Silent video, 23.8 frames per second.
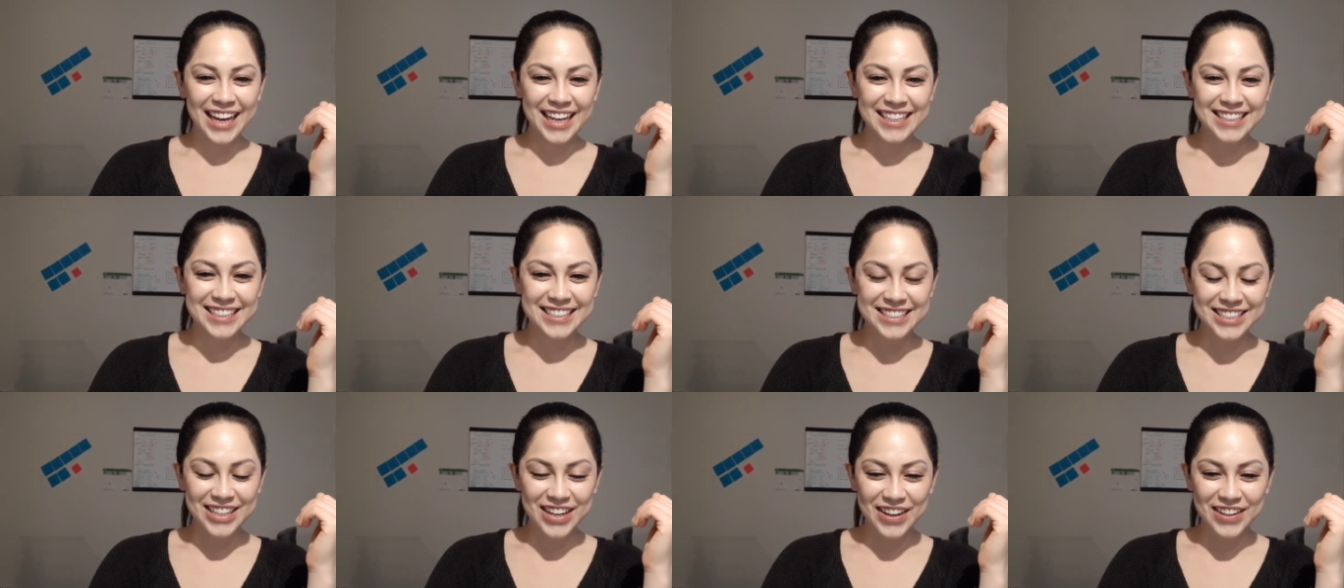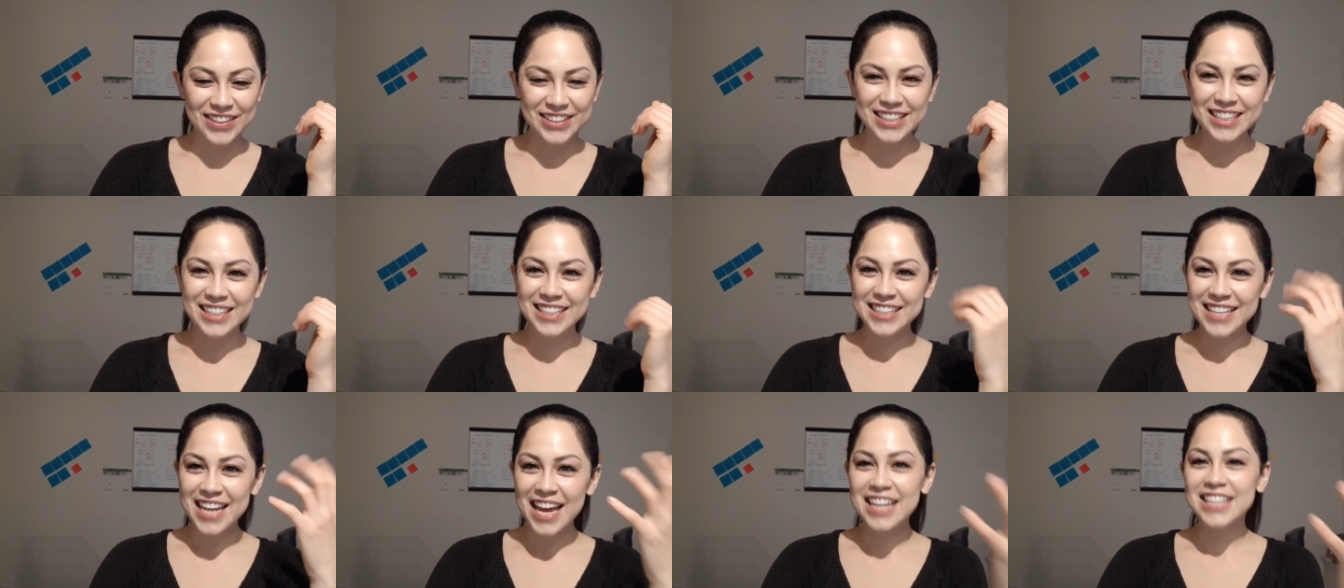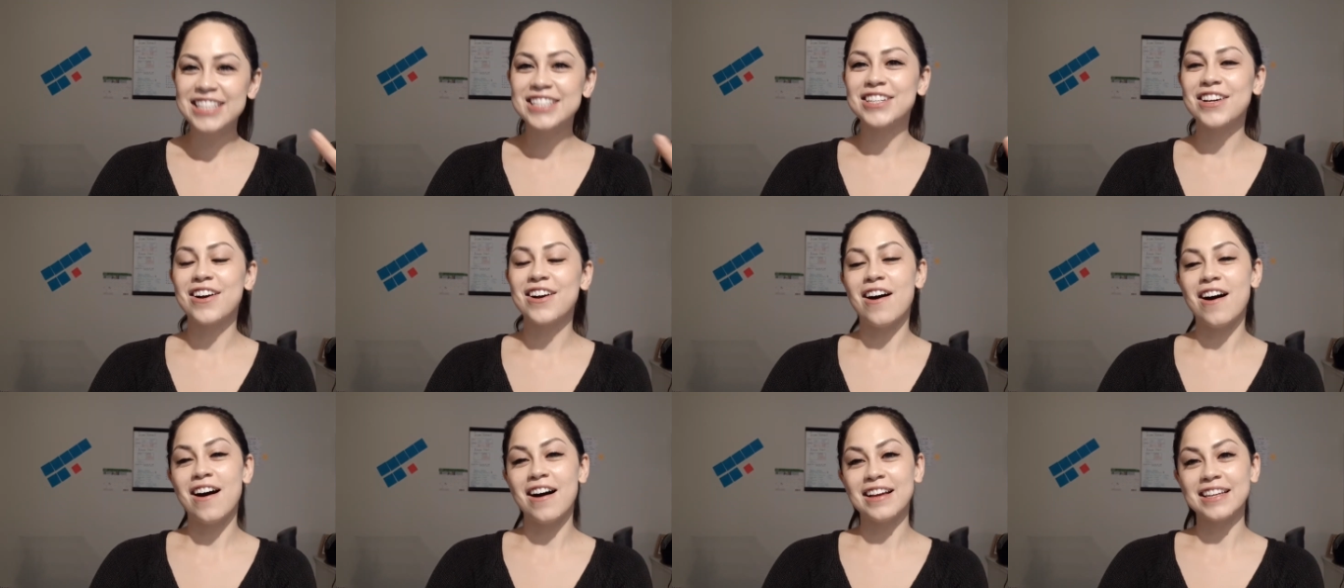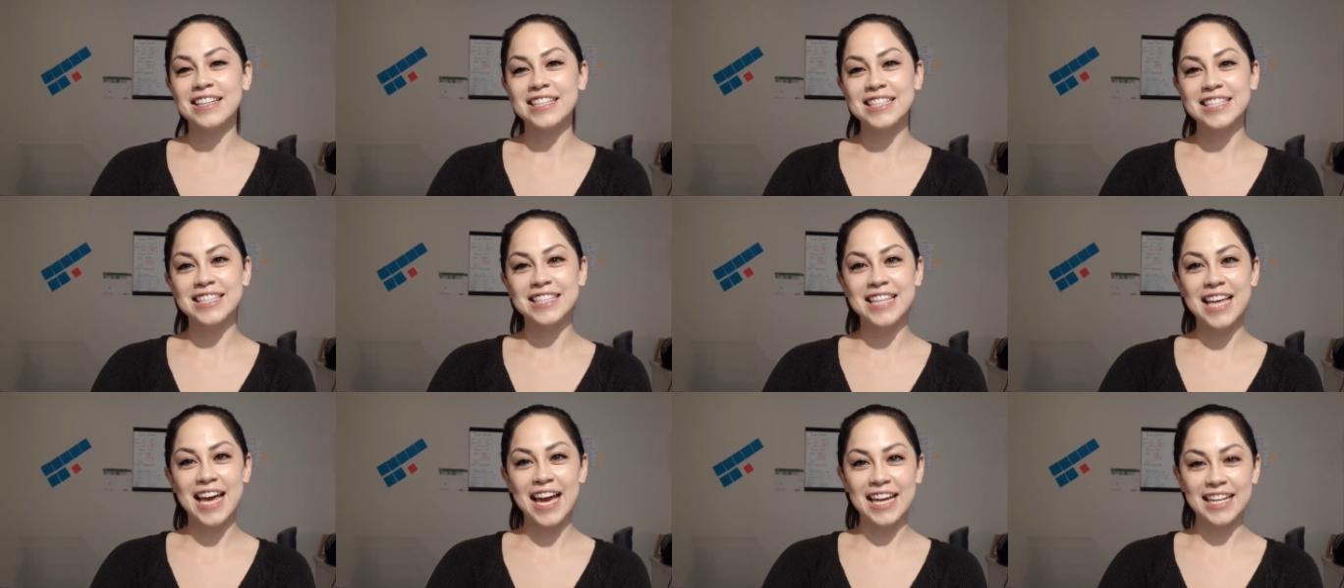So, the next
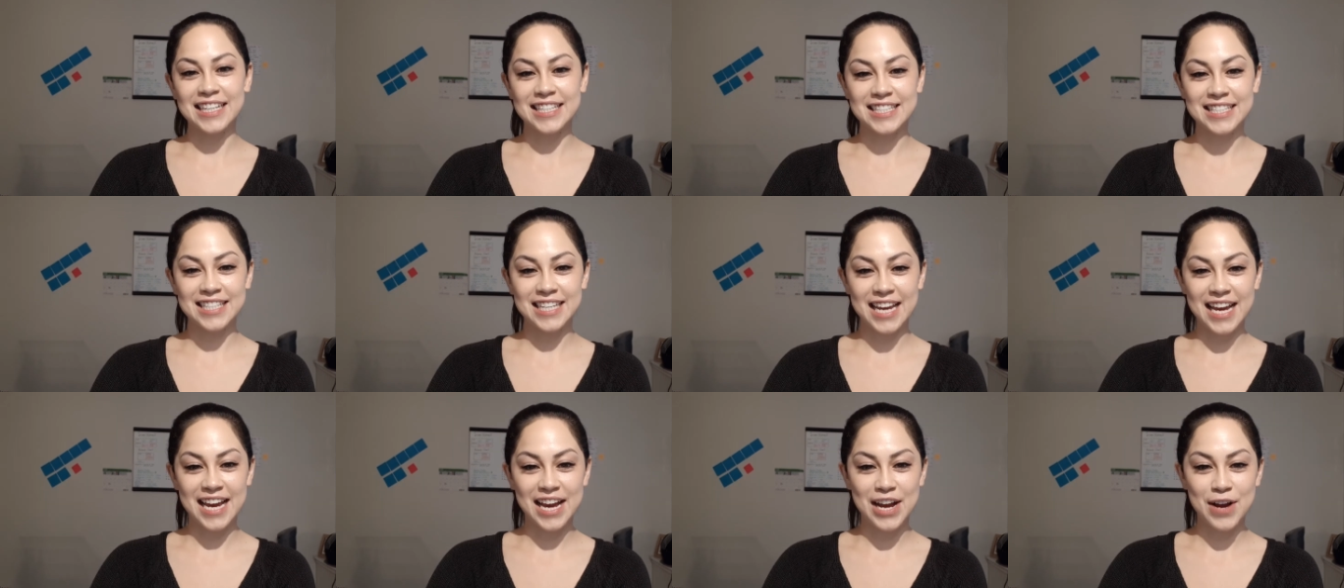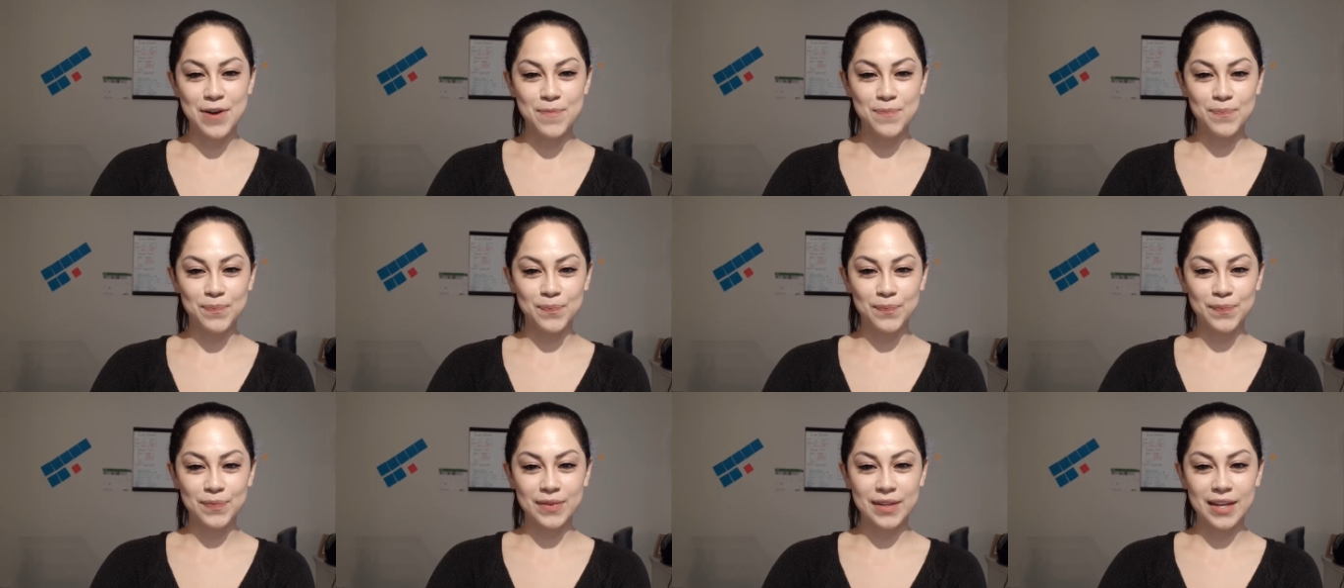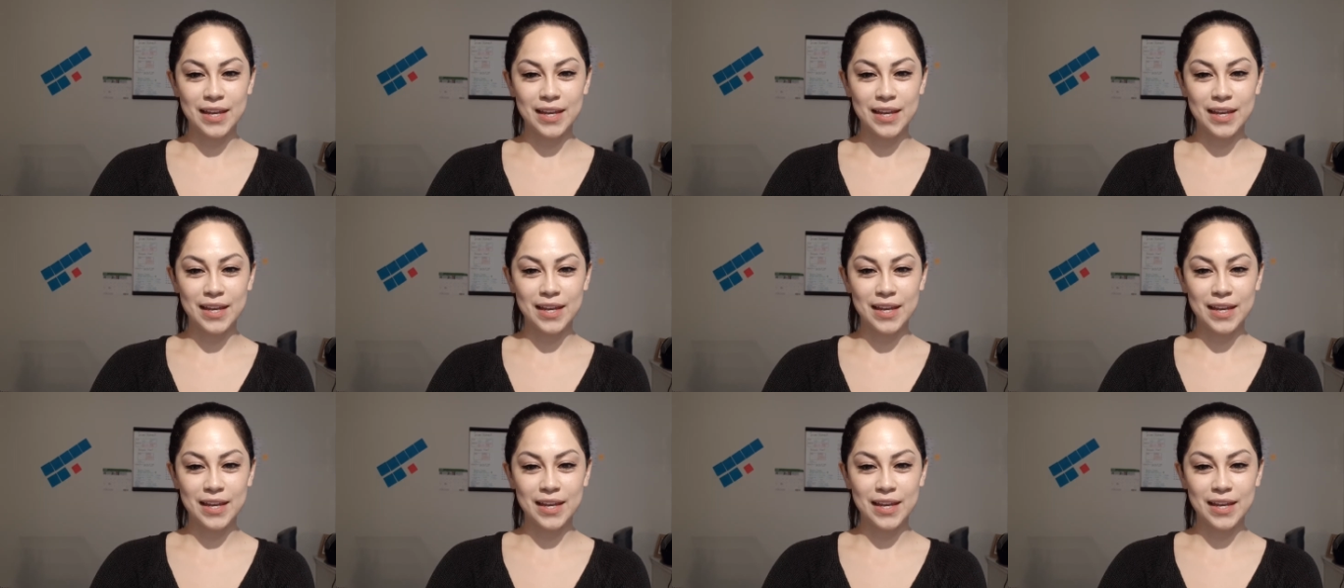cost that um,